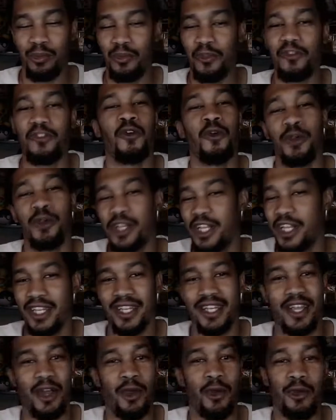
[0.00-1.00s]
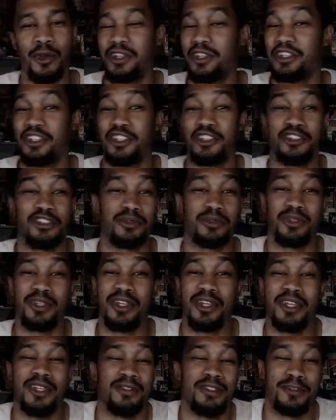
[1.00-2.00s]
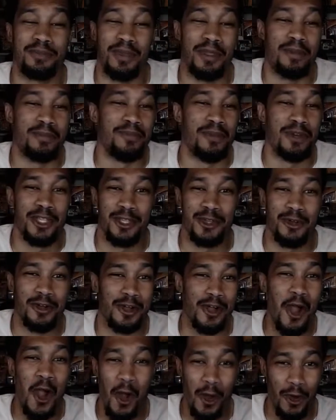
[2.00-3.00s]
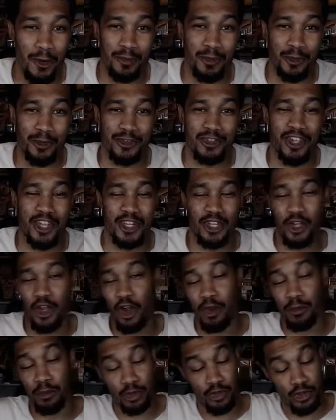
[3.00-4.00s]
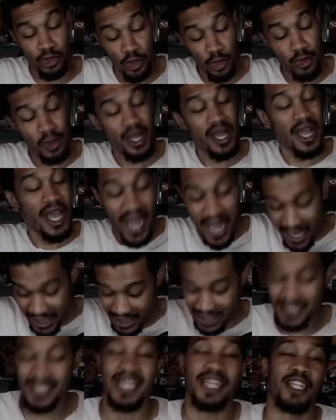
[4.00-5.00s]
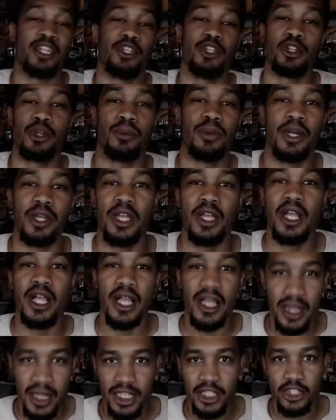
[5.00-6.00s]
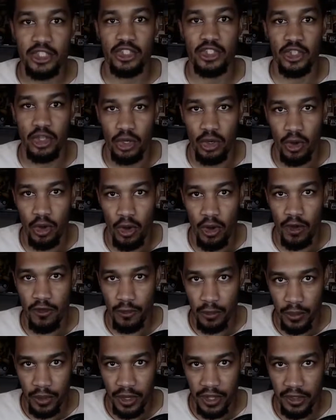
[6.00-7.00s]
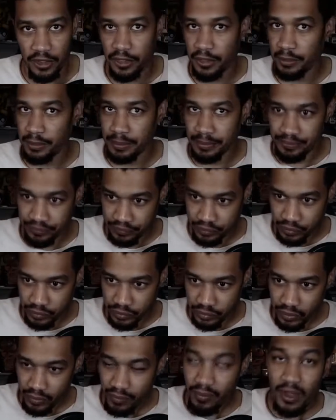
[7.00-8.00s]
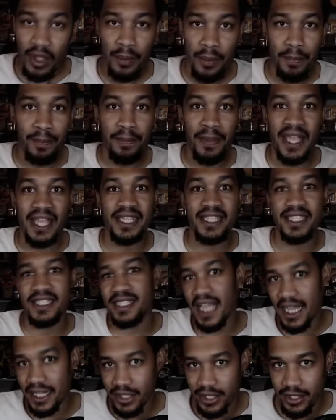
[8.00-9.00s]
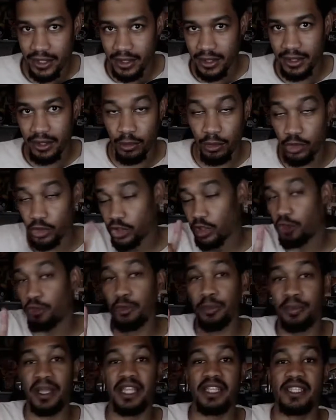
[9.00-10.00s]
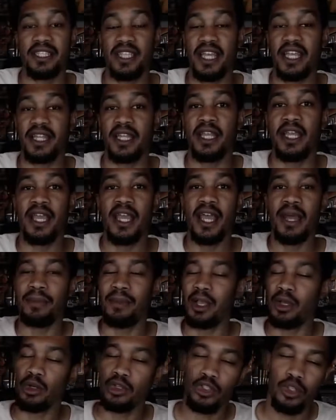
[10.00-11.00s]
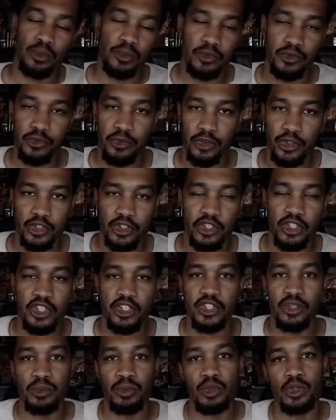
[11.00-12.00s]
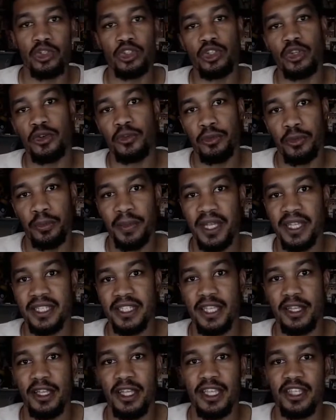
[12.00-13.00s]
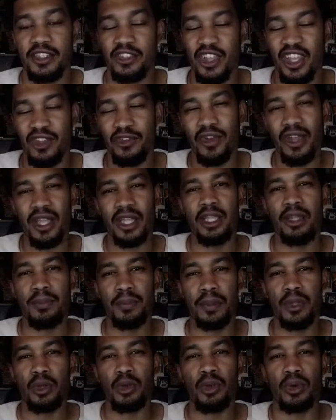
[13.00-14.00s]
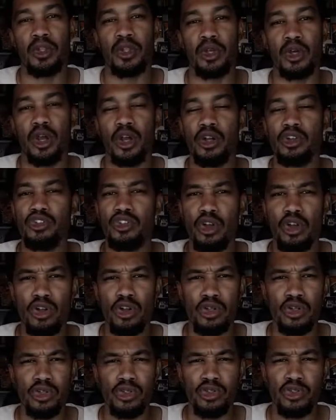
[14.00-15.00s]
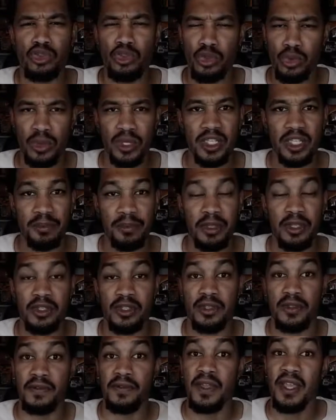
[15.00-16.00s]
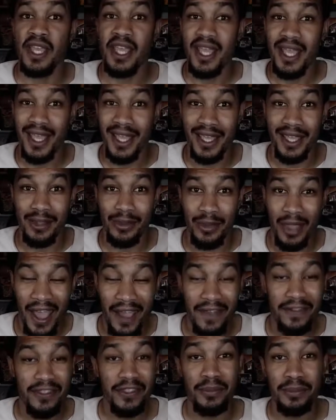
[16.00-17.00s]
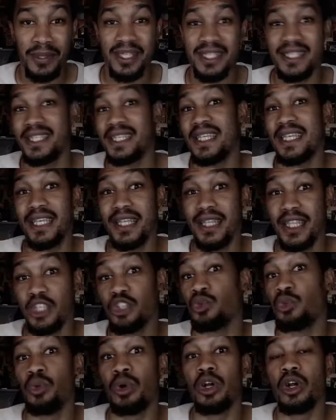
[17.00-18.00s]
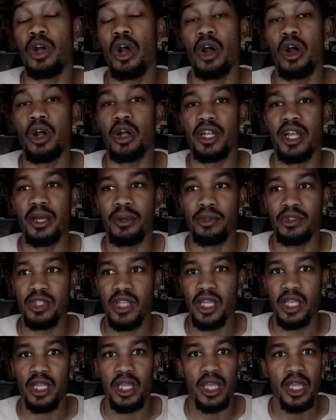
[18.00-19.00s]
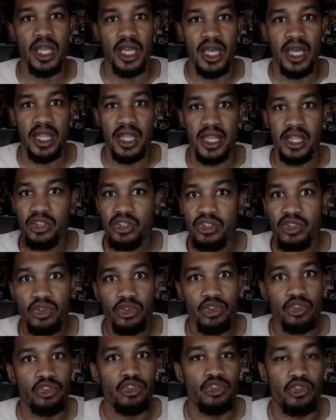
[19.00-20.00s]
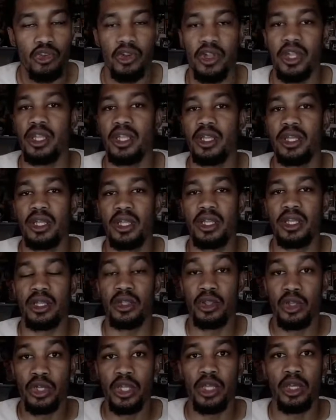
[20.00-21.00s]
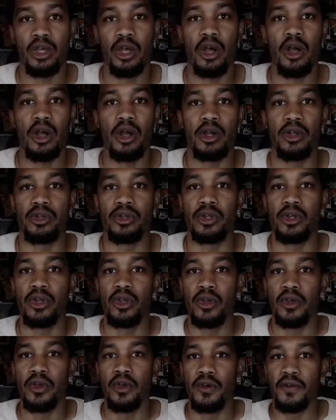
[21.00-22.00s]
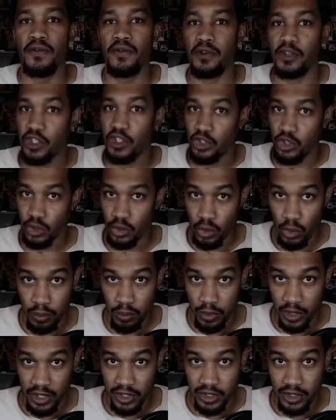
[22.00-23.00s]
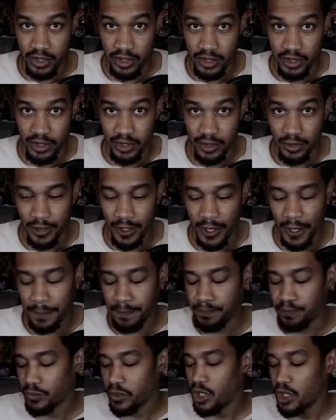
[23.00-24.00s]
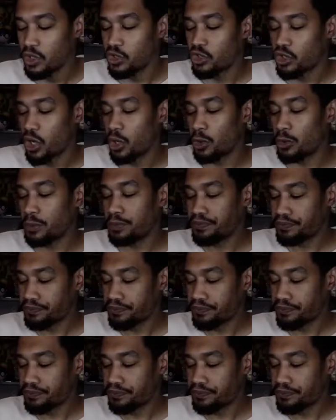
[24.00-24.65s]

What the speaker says: afford it, or just couldn't spend money on cardboard, shiny cardboard. So I decided, you know what, let's start off with base set. I'm going to start with base set. I'm not going to start with first edition. We're going to start off with base set. It's like right in the middle, and the cards aren't too expensive. And after me seeing this one card, I was like, this is a great looking card for such a low price. Okay, so